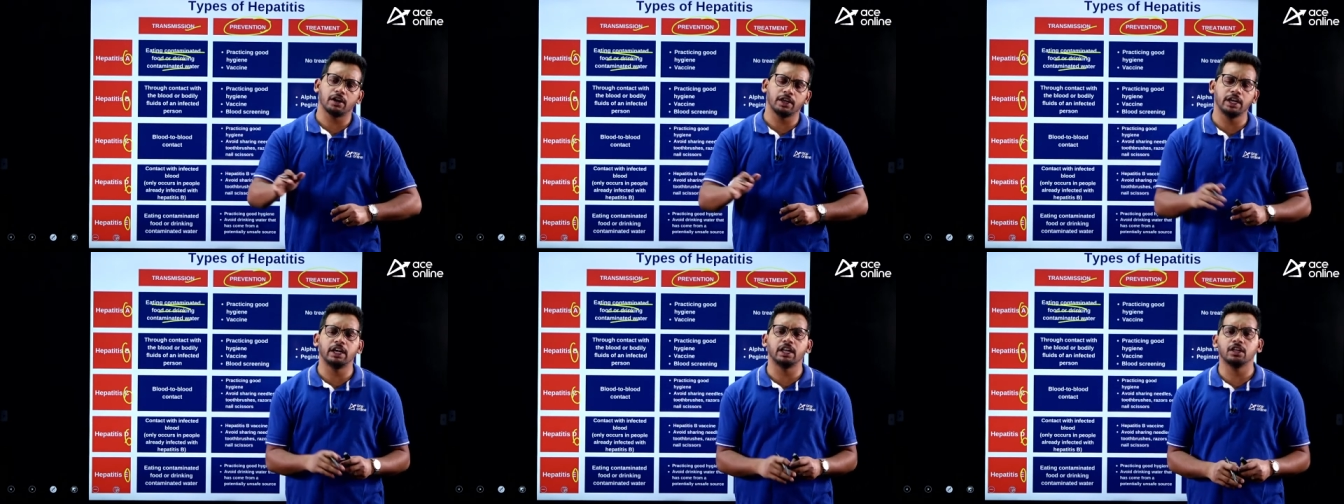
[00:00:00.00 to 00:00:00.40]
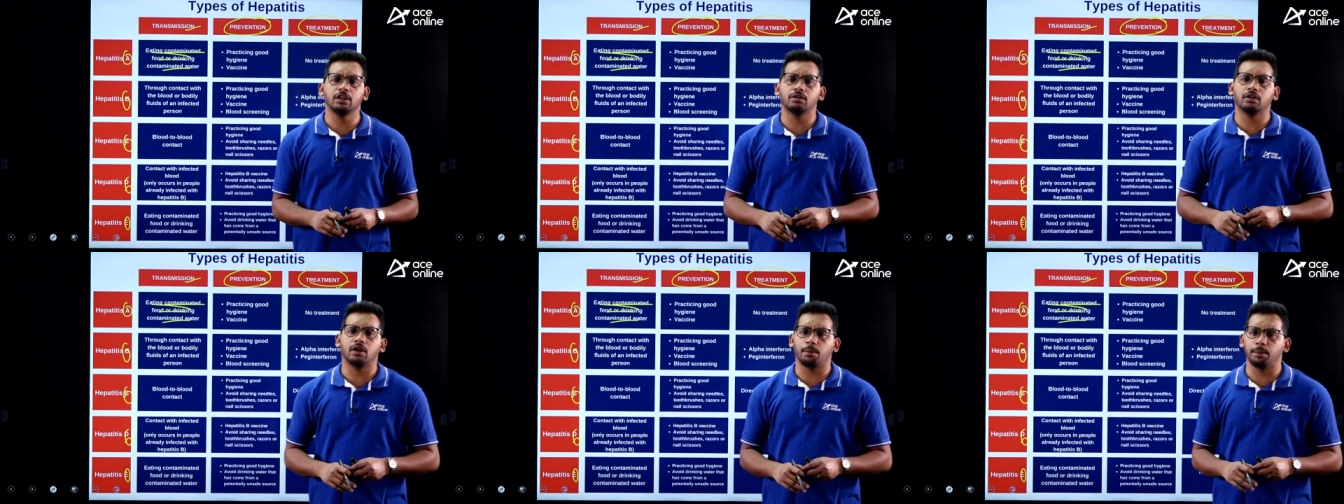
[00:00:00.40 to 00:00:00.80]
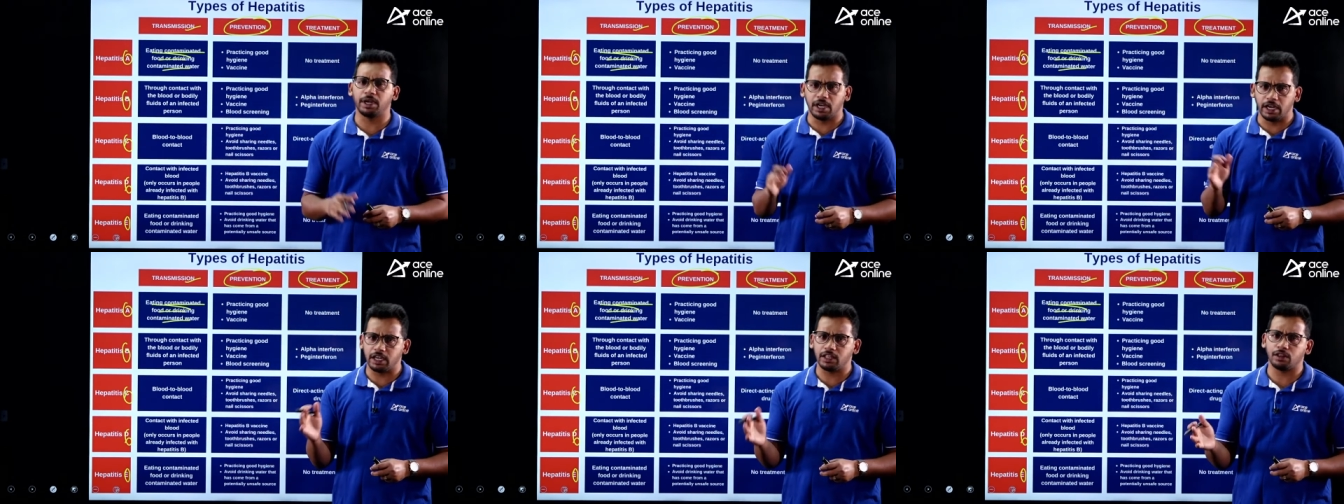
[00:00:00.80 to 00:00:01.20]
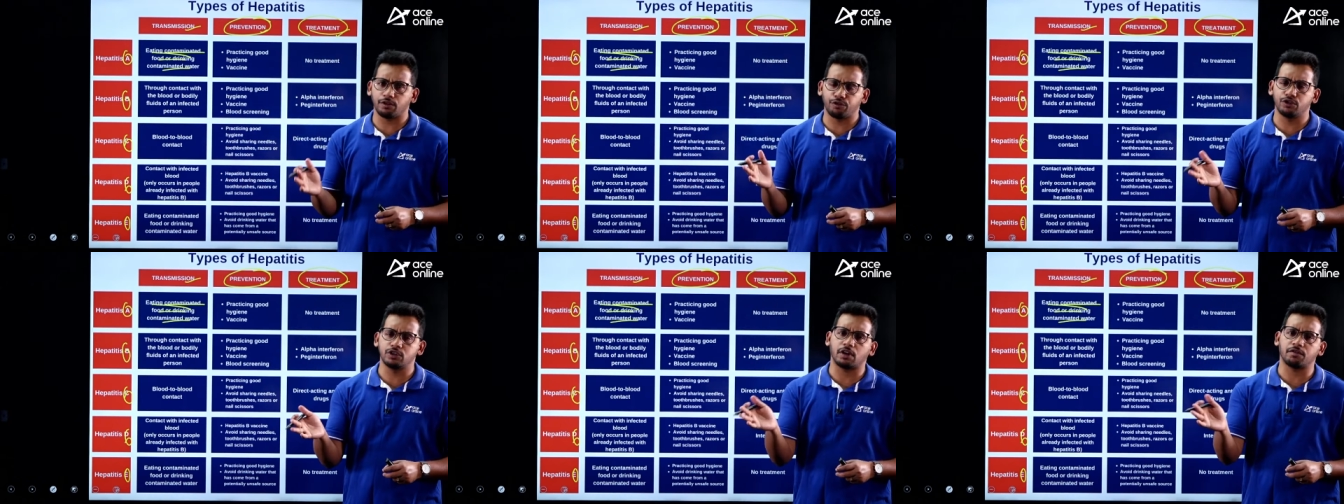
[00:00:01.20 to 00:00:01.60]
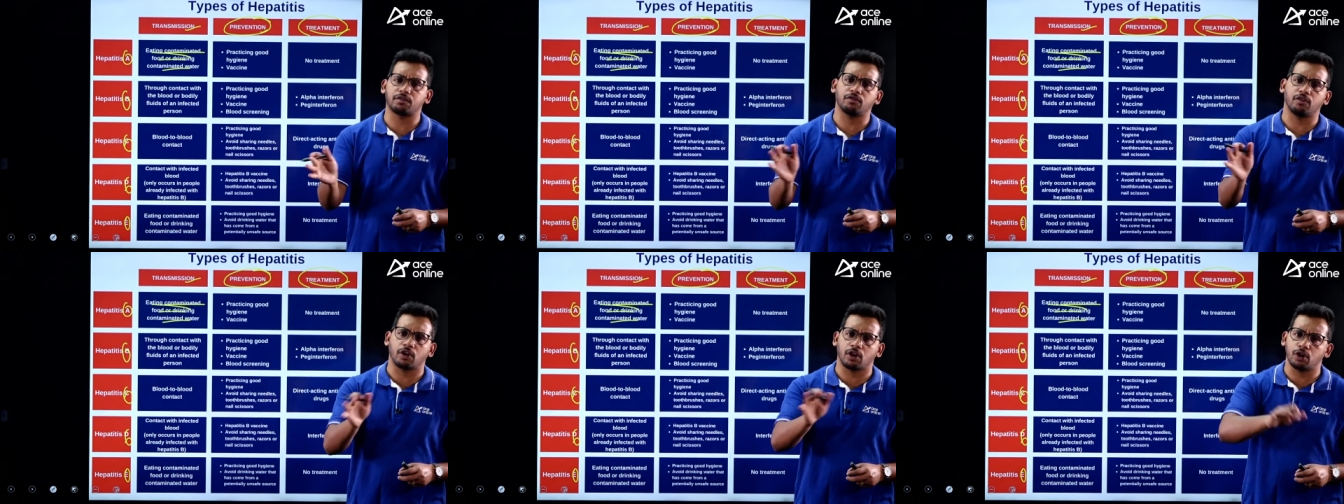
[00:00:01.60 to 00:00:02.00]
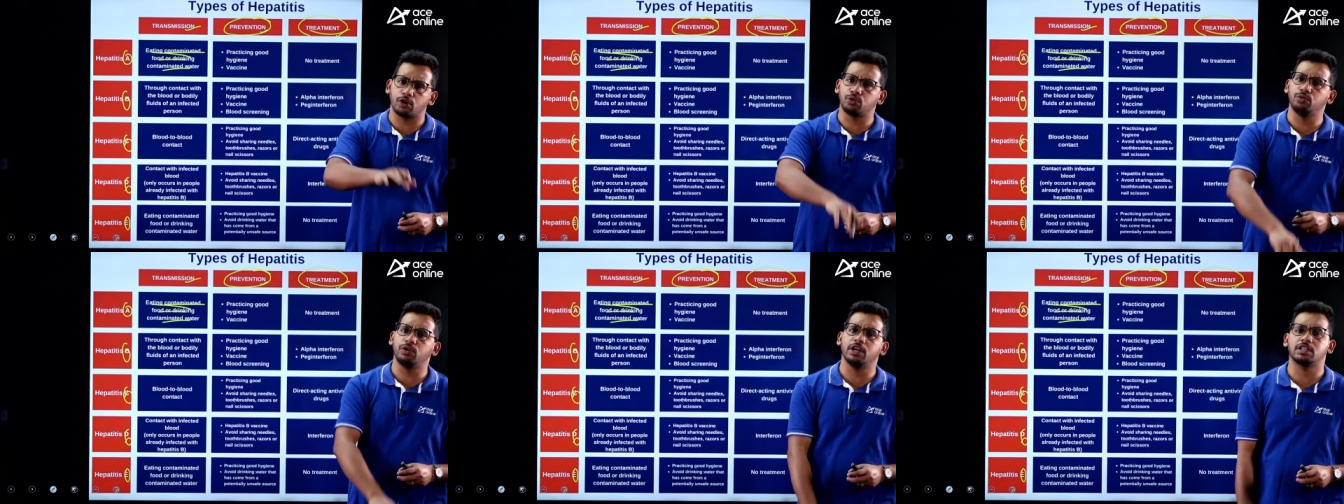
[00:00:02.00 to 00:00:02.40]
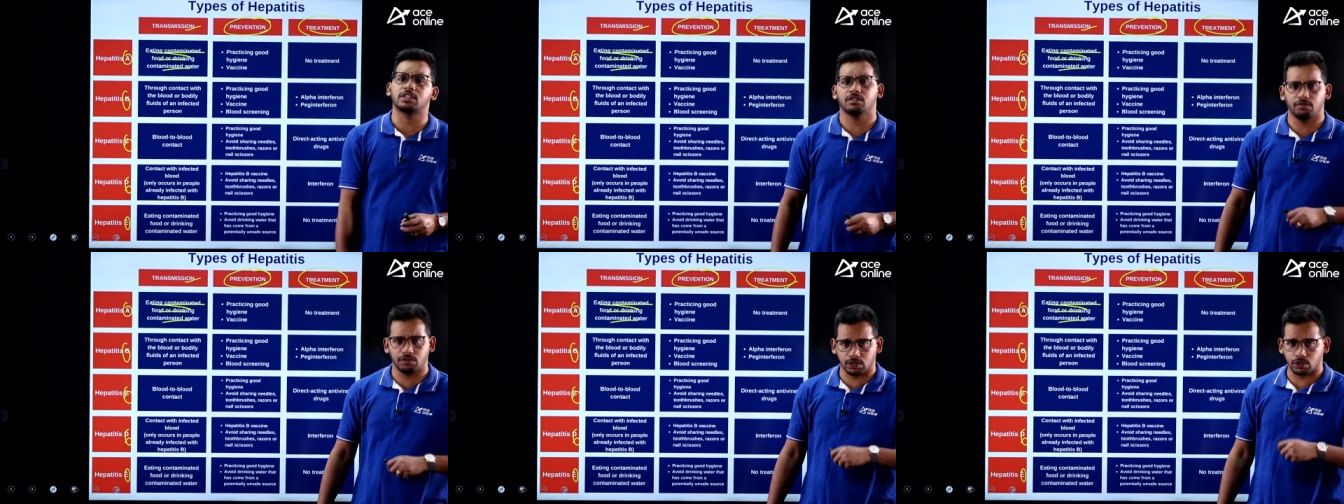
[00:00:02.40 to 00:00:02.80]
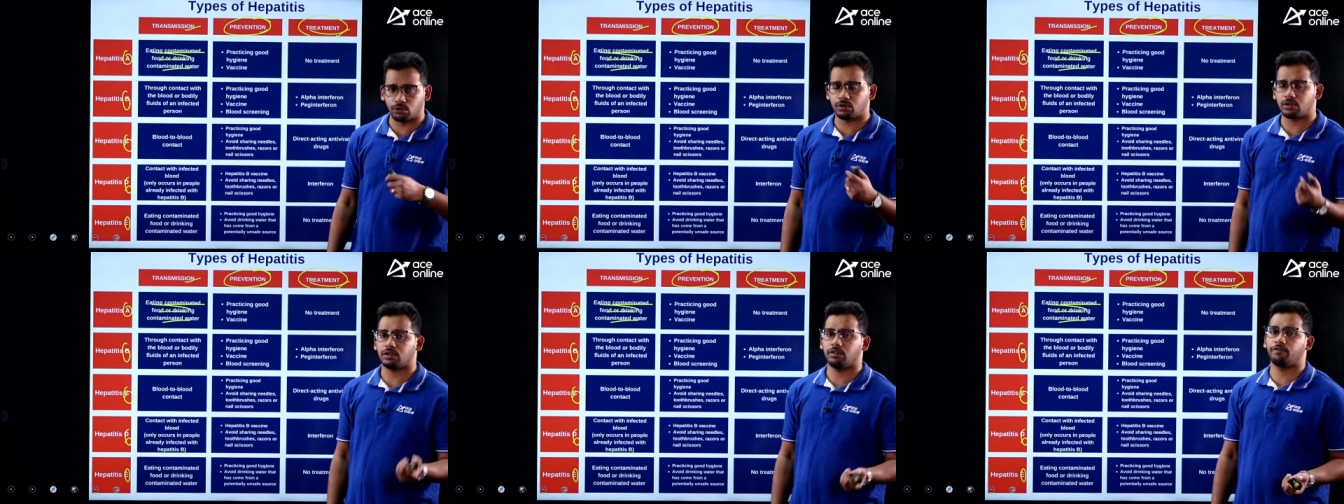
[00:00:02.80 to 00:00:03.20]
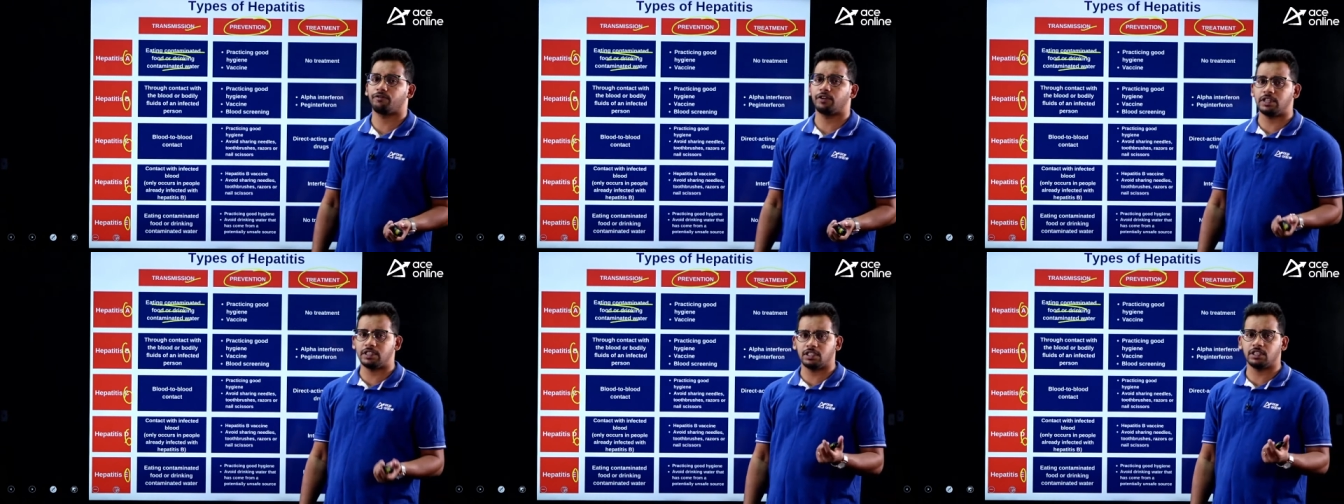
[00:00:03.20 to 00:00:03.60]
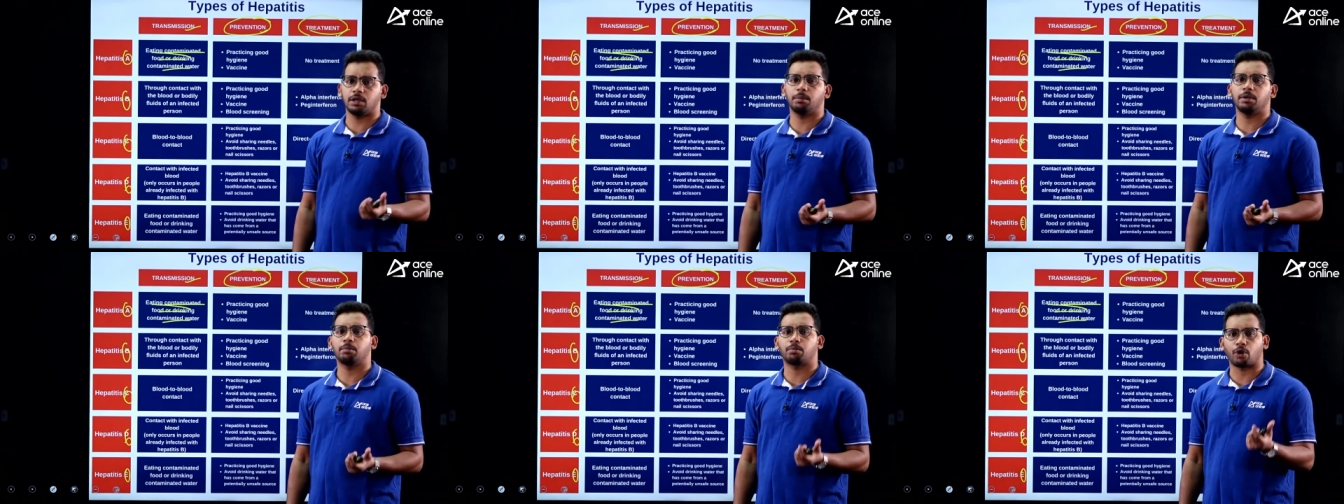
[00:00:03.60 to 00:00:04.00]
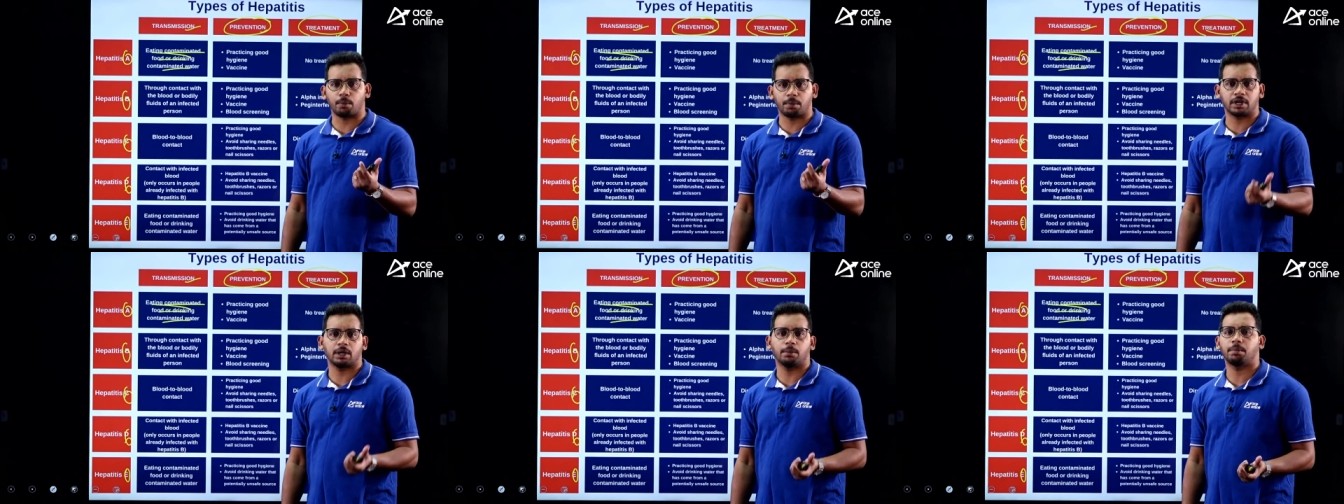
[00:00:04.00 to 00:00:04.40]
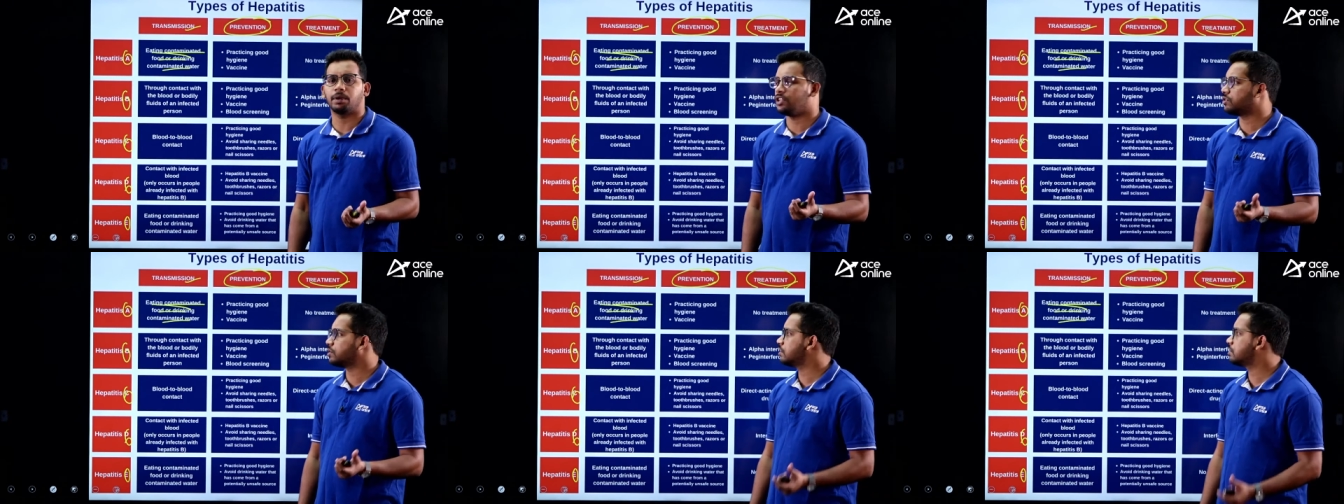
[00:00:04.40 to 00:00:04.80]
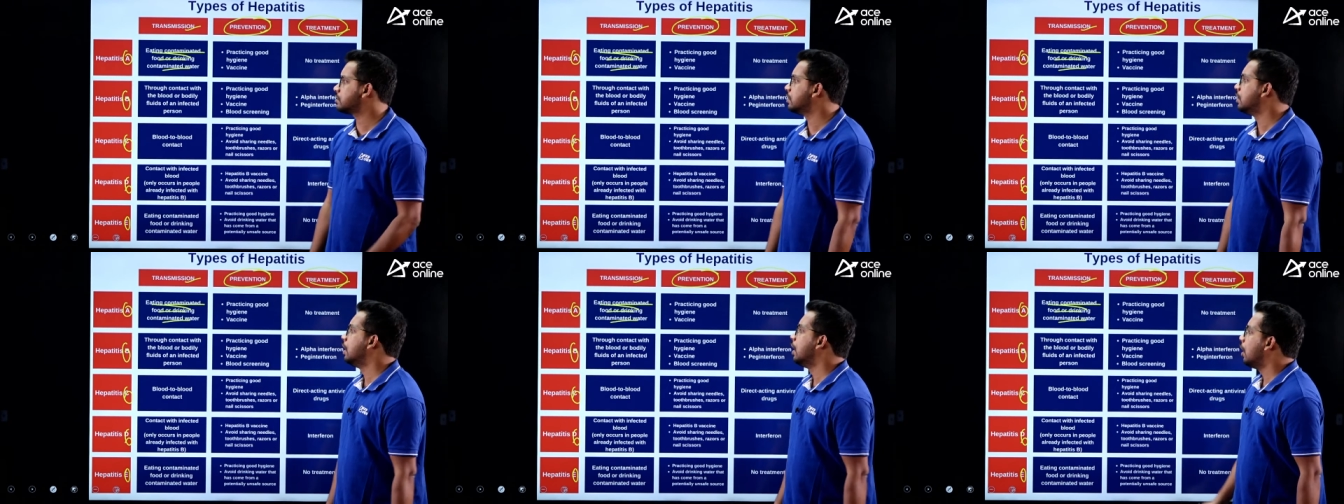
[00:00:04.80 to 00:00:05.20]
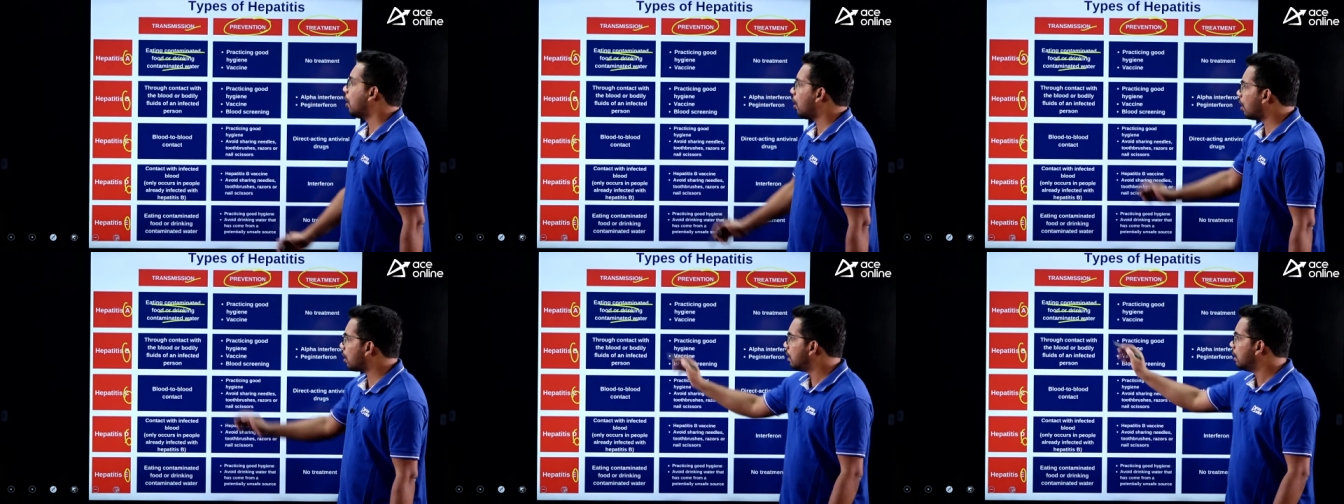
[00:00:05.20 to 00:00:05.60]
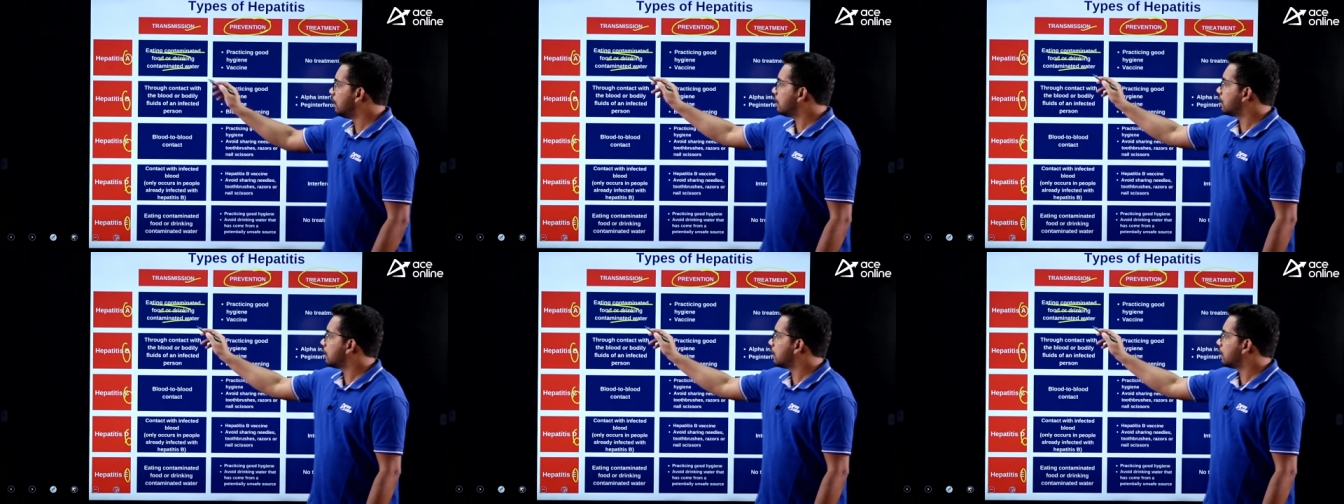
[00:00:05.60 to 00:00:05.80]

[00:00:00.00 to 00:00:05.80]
eating you, I mean eating the foods after one or two days without freezing them in proper temperatures or